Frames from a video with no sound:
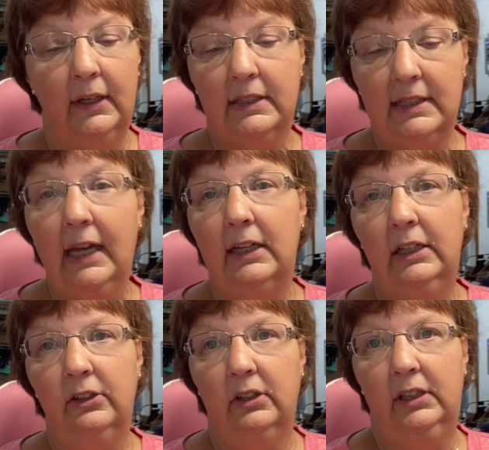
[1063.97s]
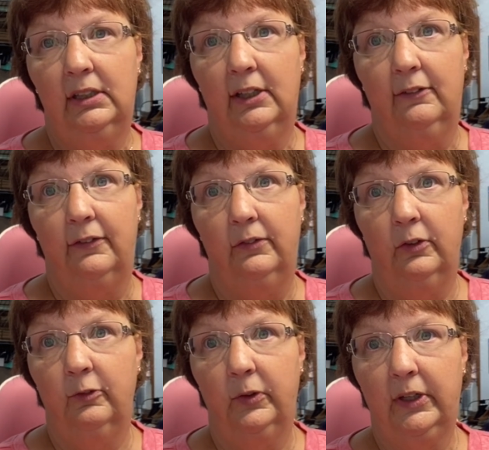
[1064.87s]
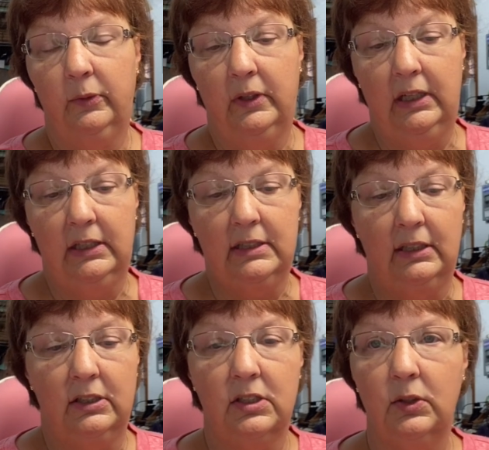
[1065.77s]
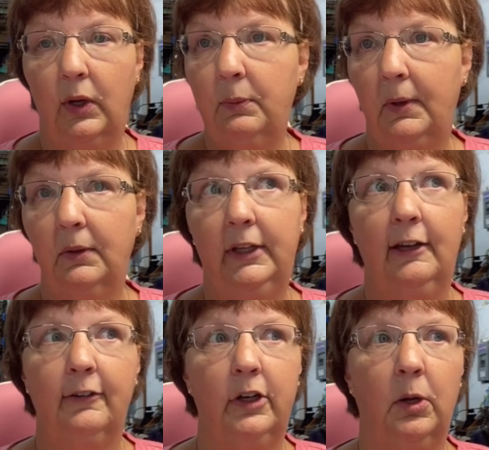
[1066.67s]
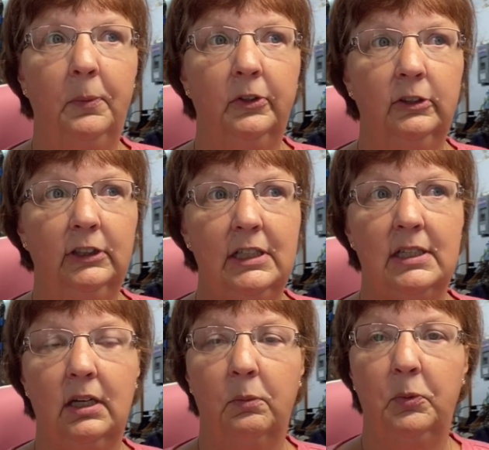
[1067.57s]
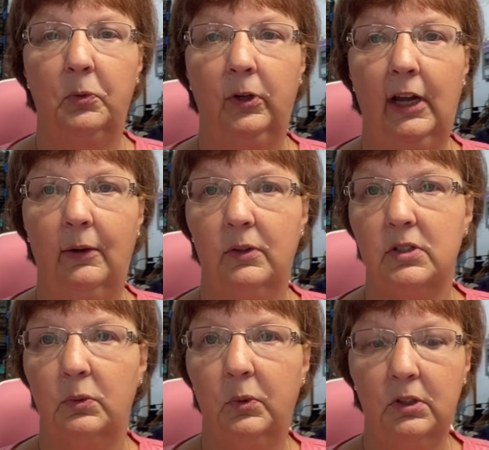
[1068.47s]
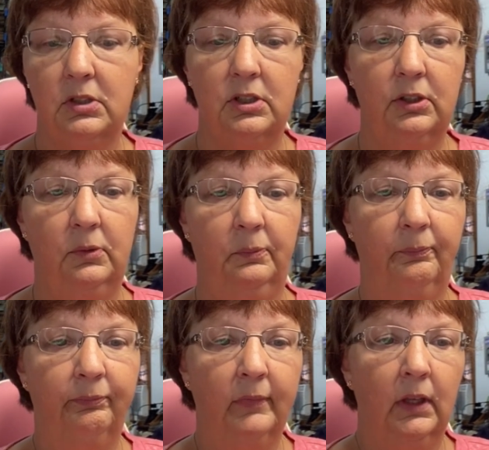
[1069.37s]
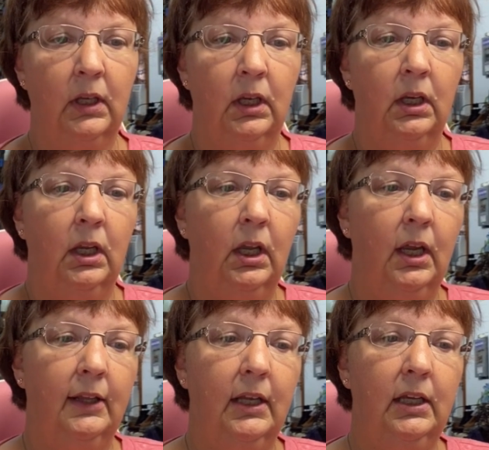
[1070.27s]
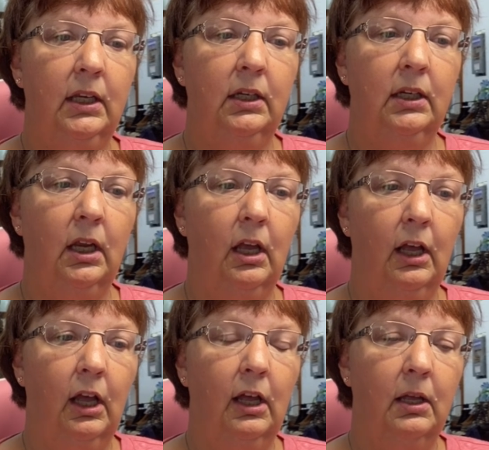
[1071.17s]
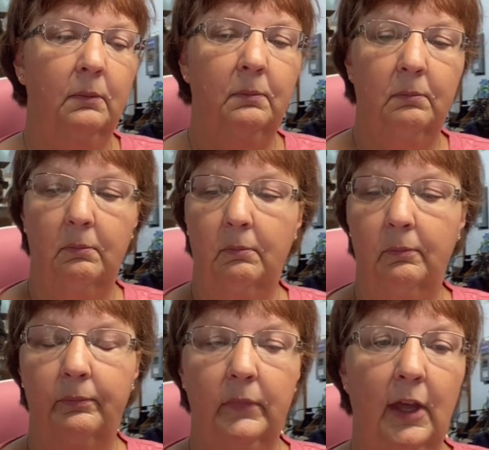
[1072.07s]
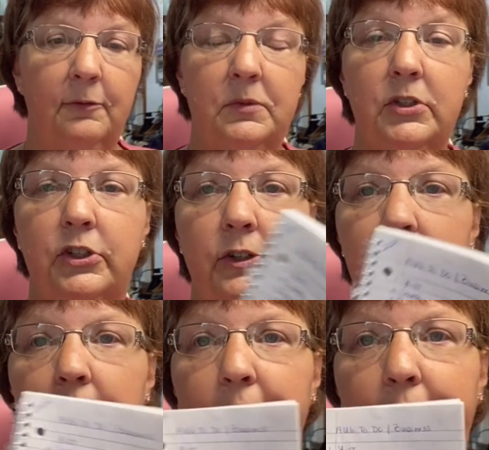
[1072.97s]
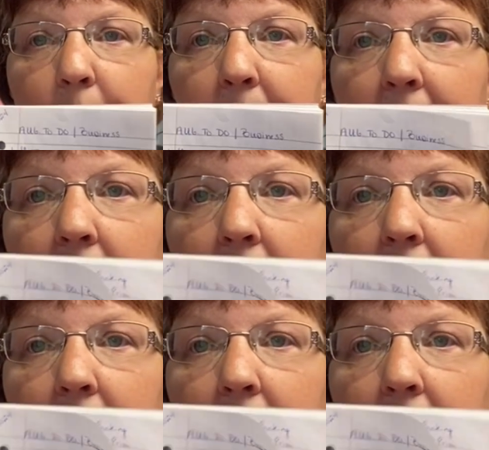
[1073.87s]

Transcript: not nearly enough of what I want to get done. So I probably have at least a couple more hours of work to do. And then I'm just using a notebook.